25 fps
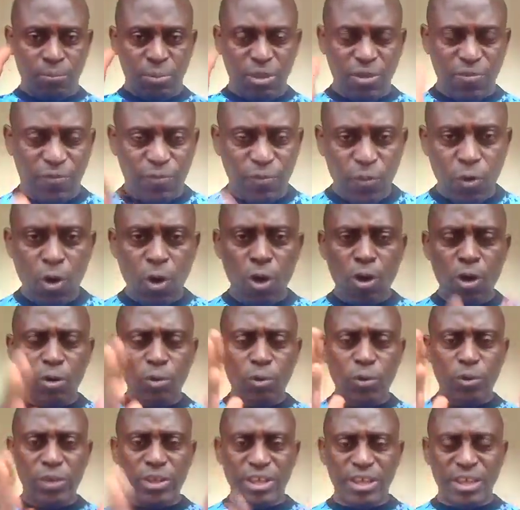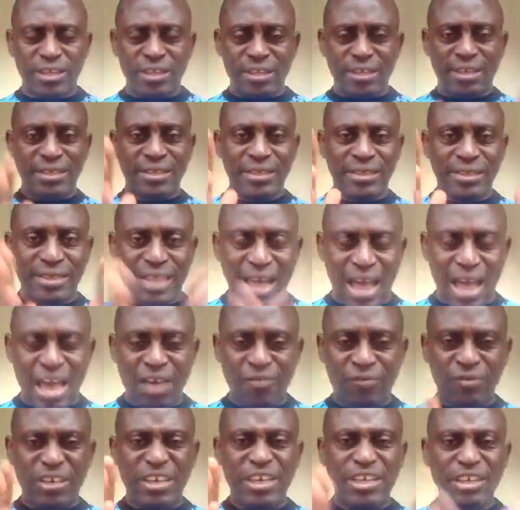Before we
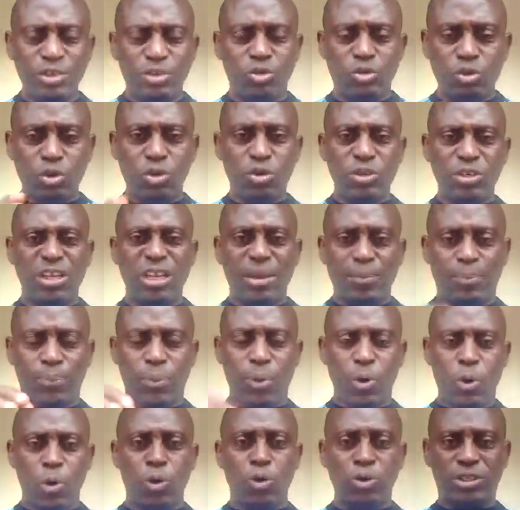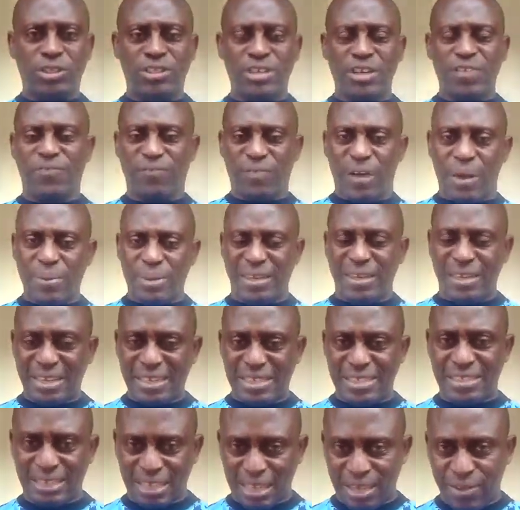dive into the poultry farming
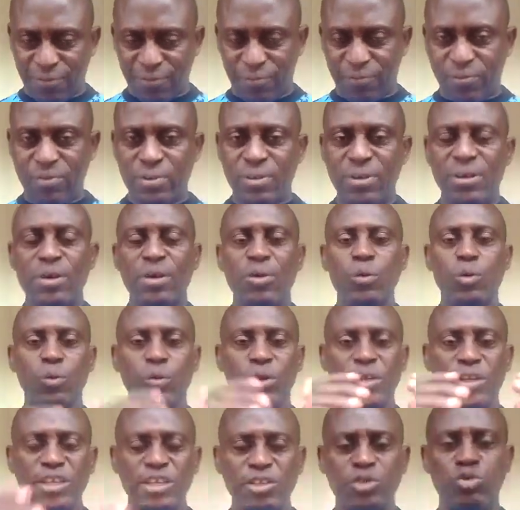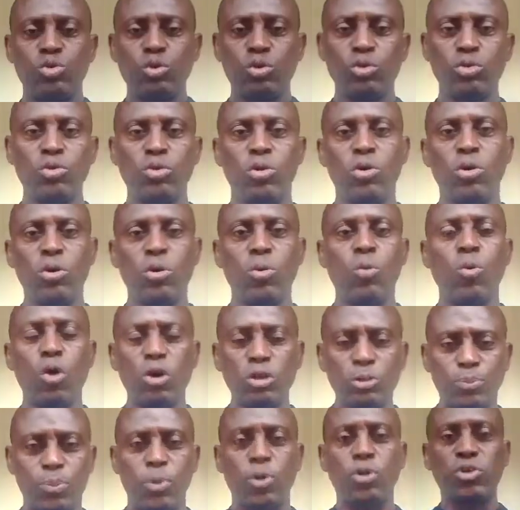itself, we need to know
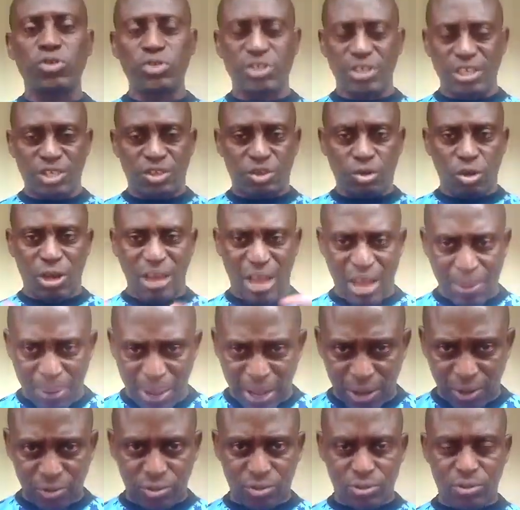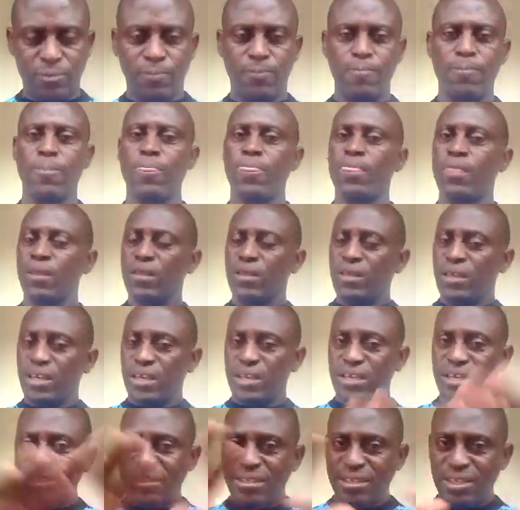what poultry is all about.
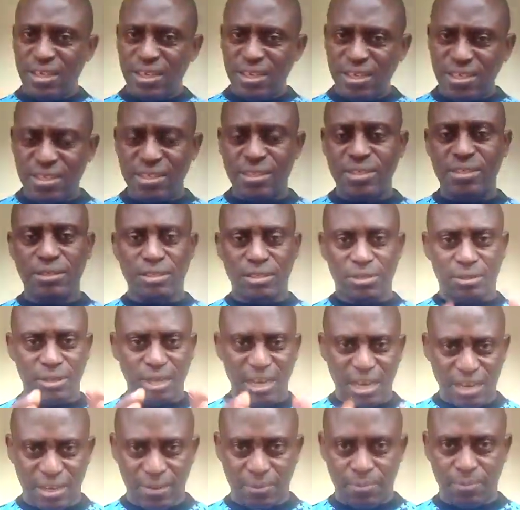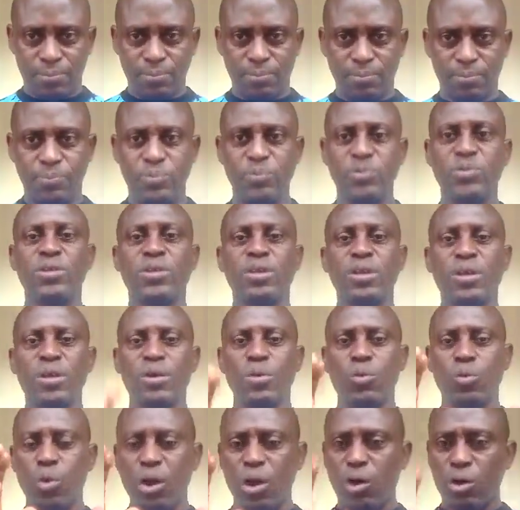In this training,
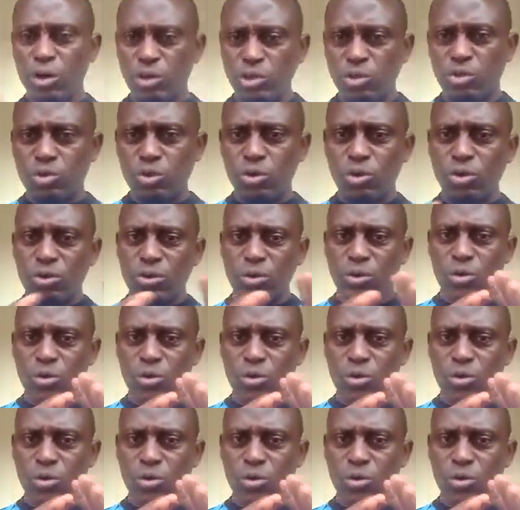we're going to